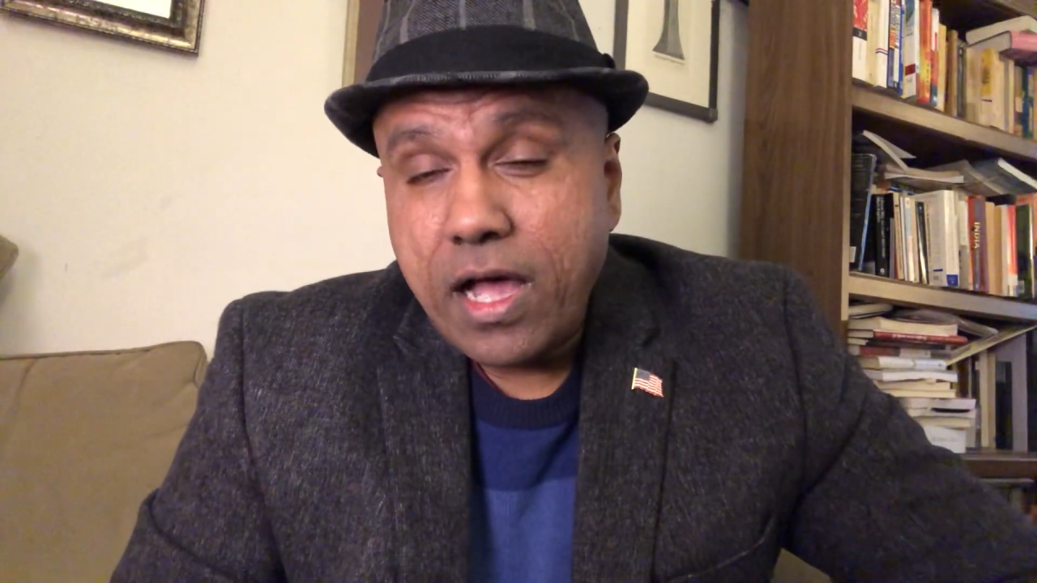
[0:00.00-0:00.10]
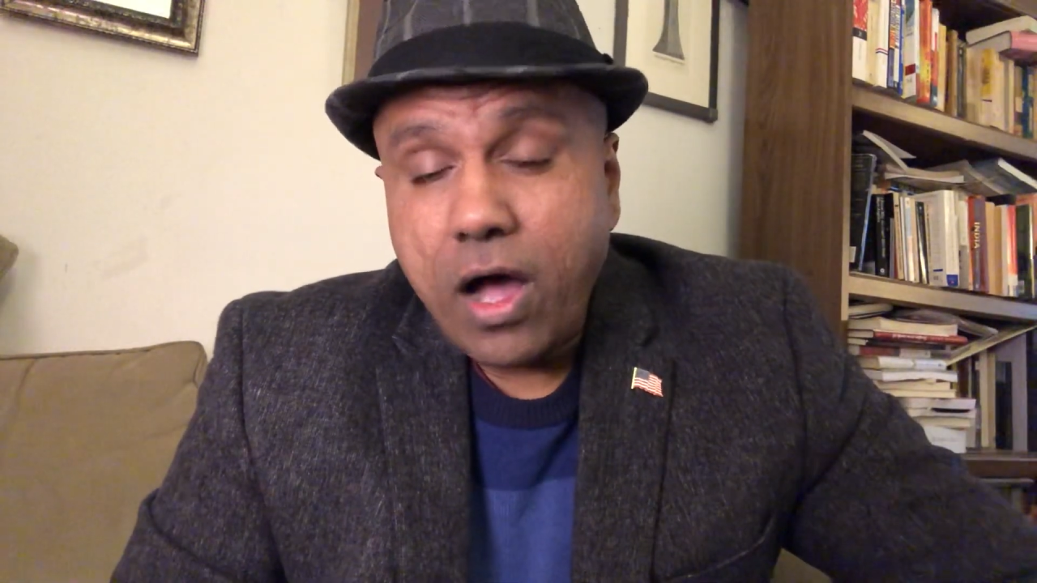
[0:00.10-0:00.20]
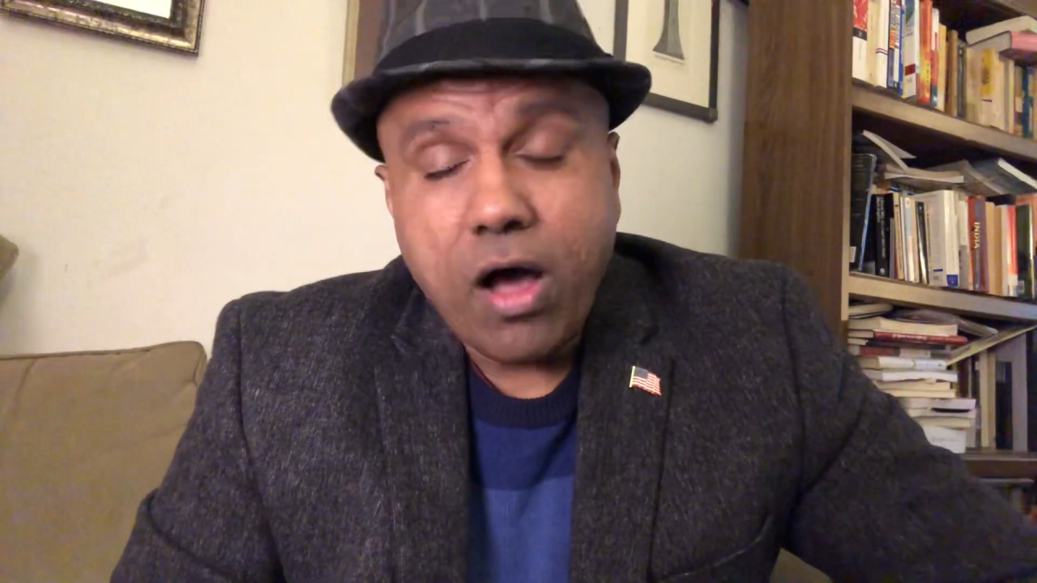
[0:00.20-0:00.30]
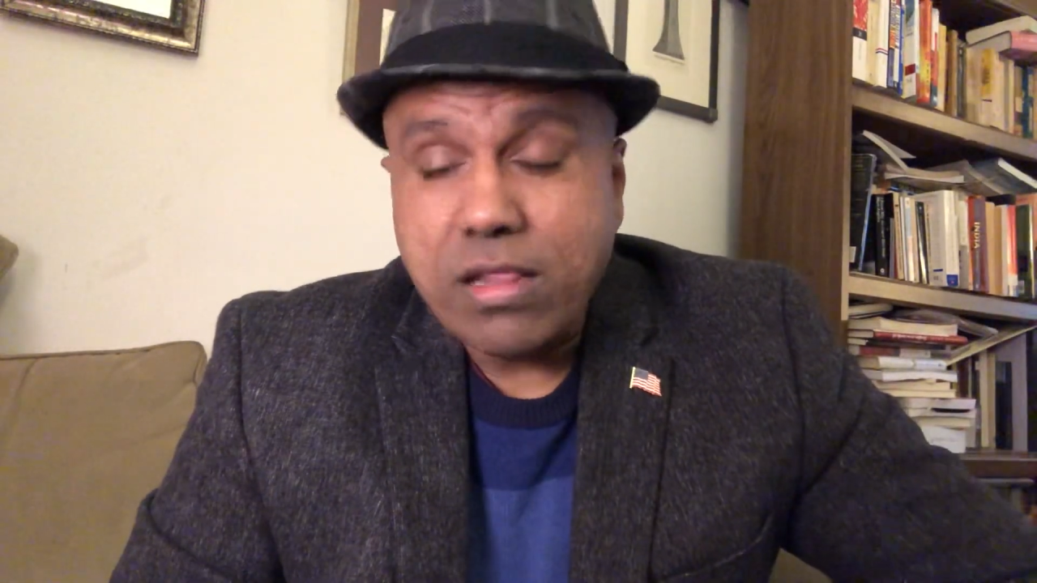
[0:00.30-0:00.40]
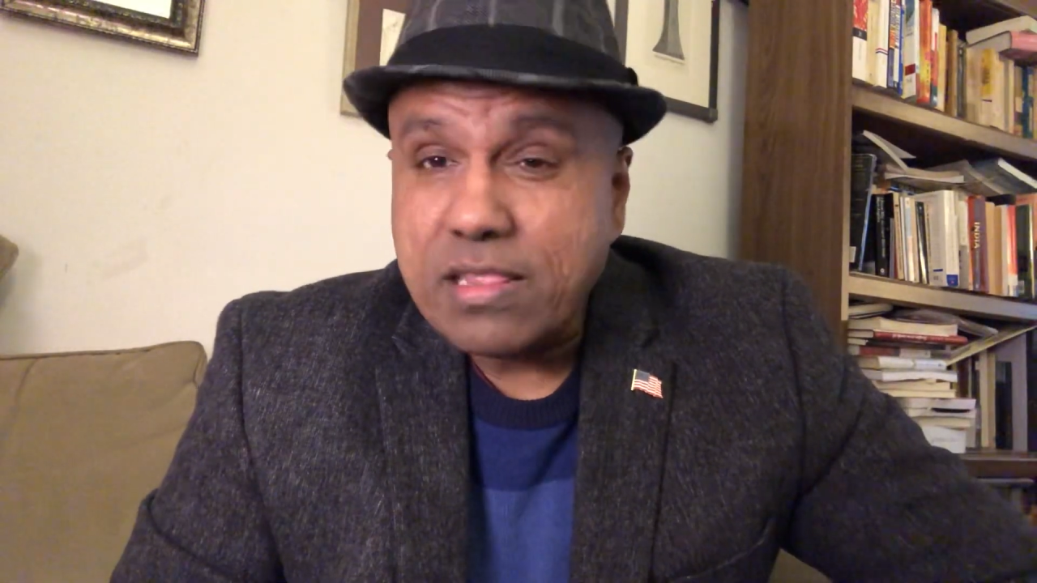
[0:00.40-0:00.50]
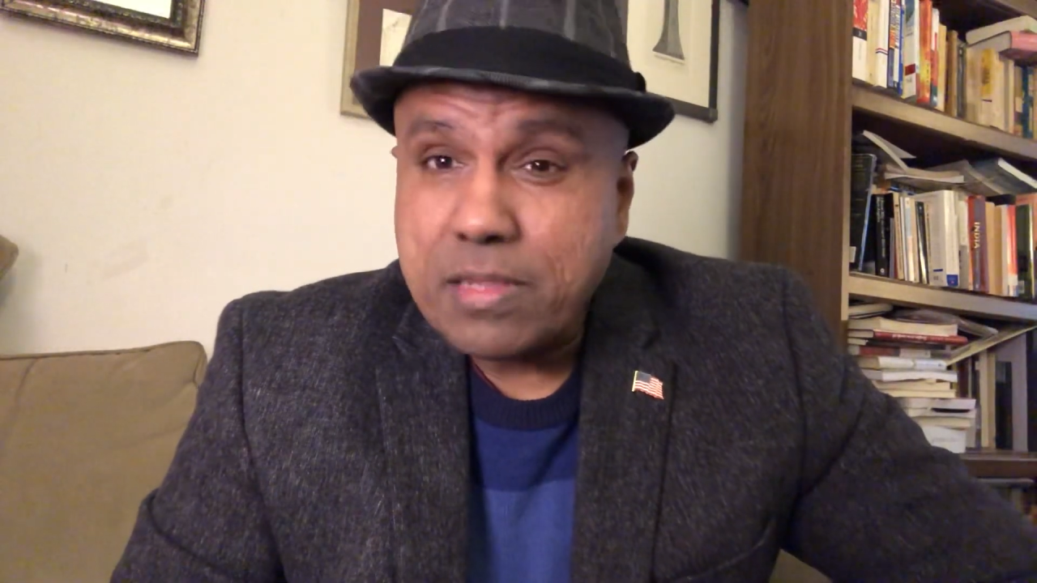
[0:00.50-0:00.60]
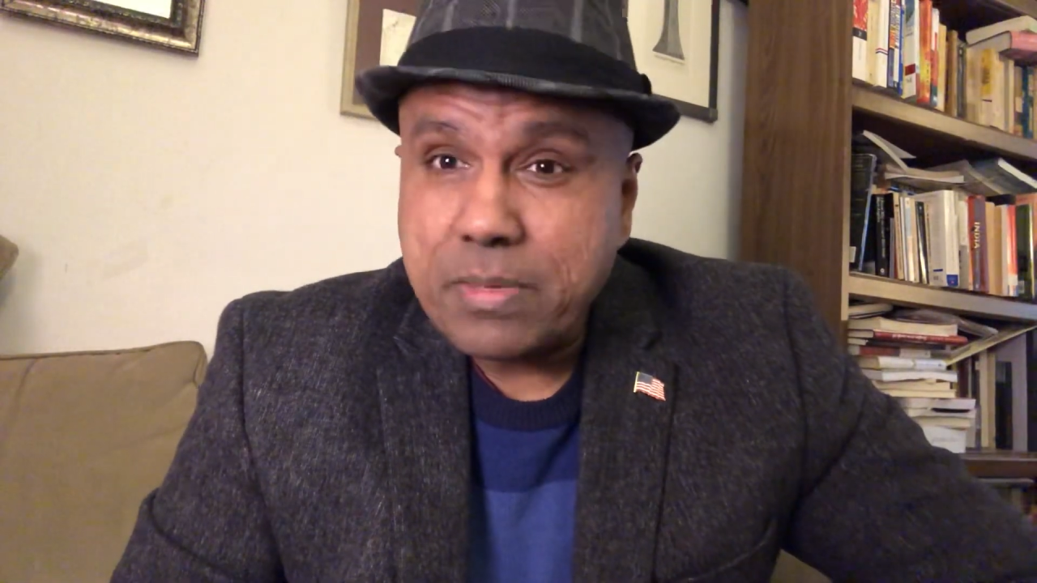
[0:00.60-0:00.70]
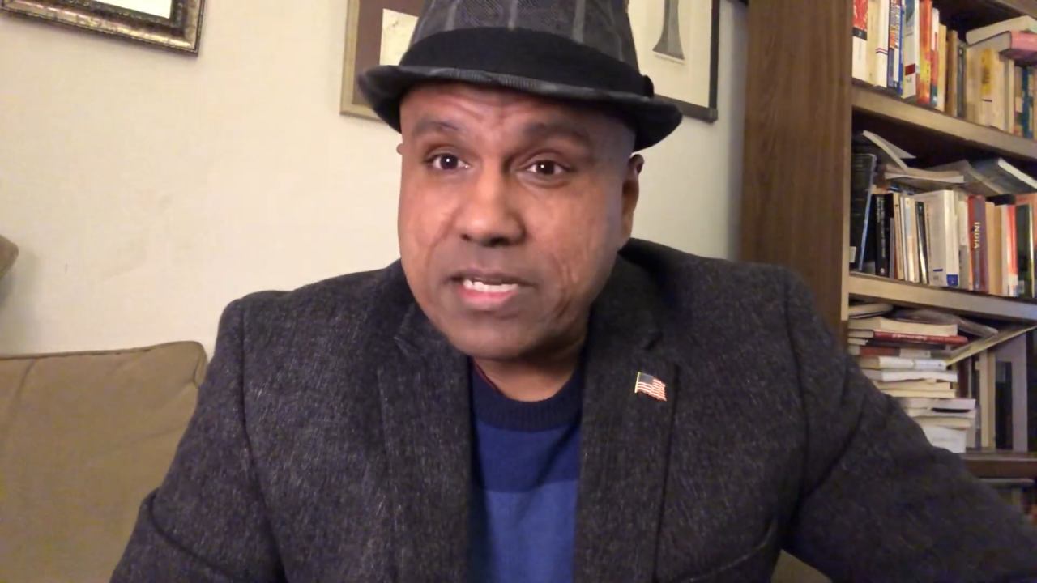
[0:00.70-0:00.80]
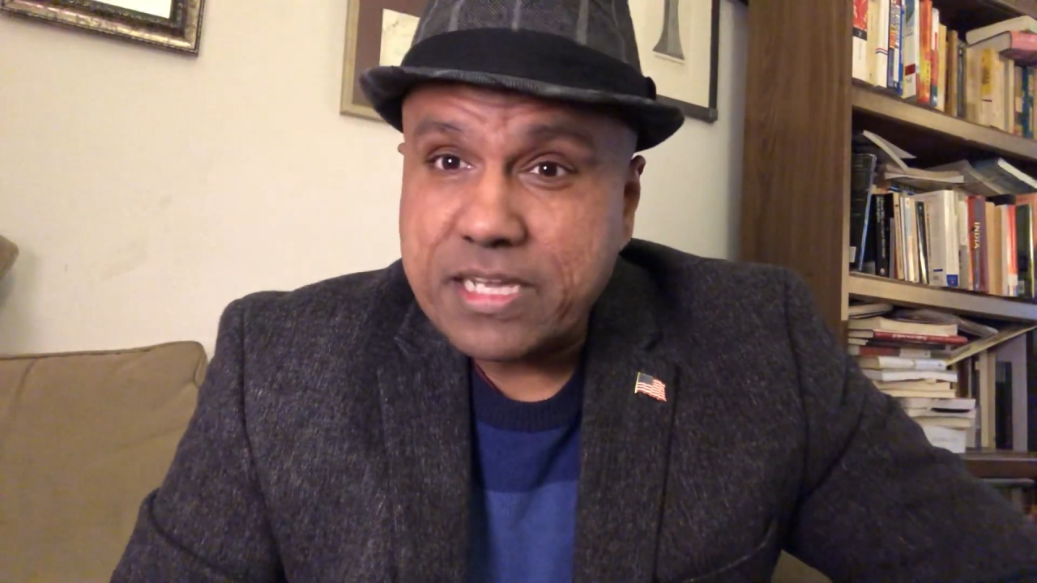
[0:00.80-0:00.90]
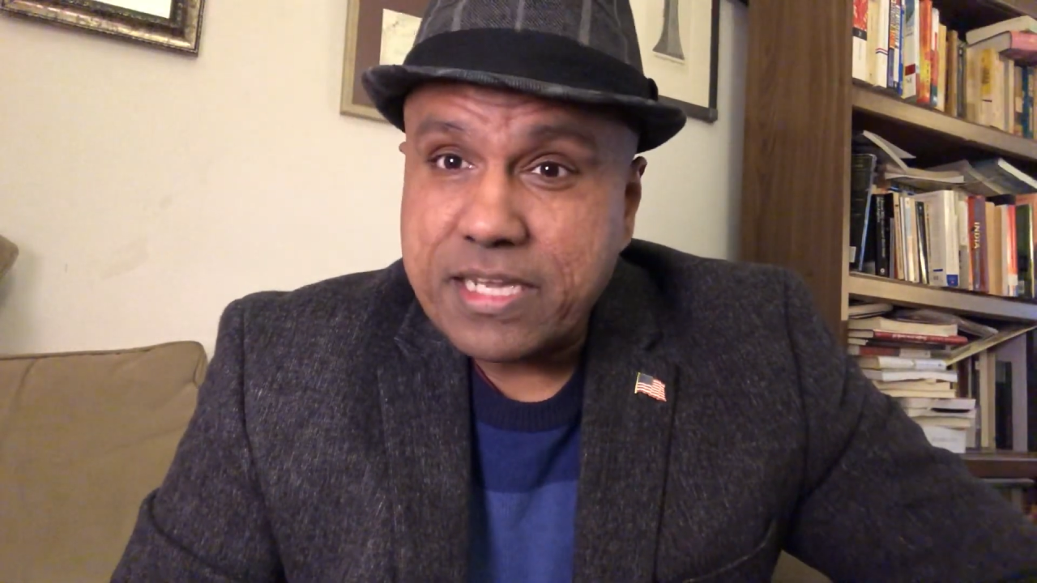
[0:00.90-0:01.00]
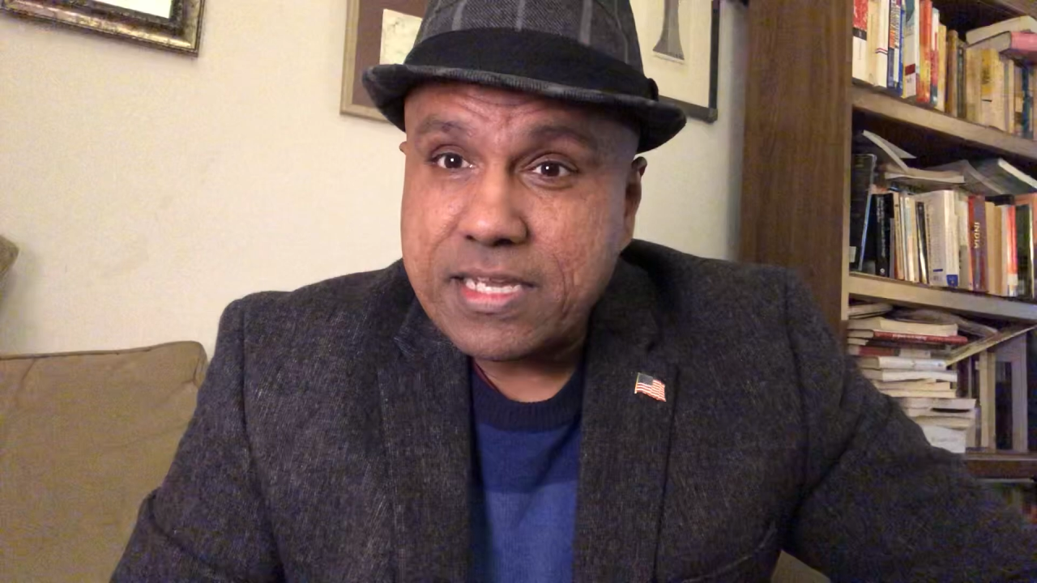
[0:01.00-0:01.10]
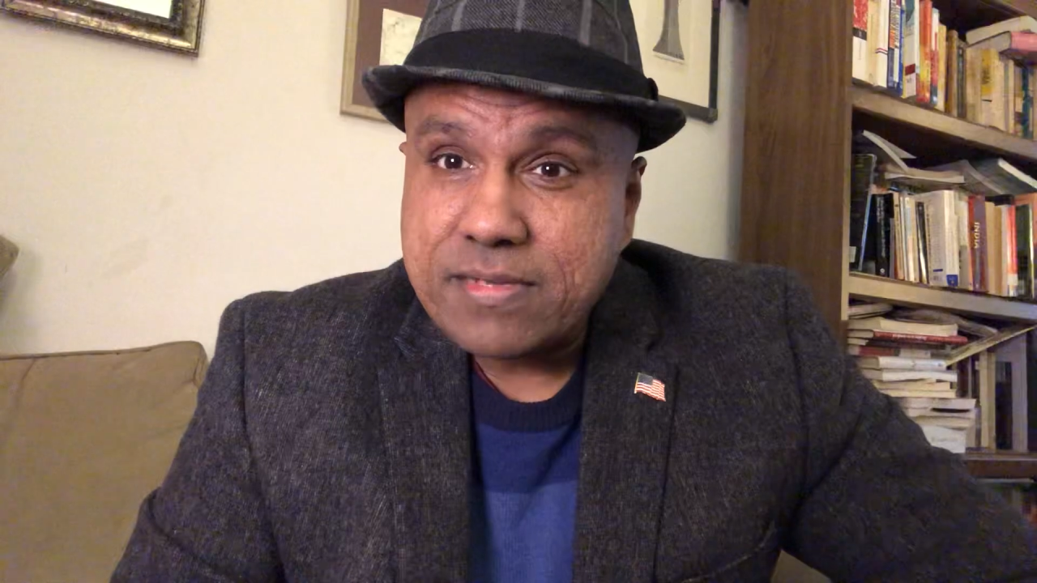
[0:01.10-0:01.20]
all liberties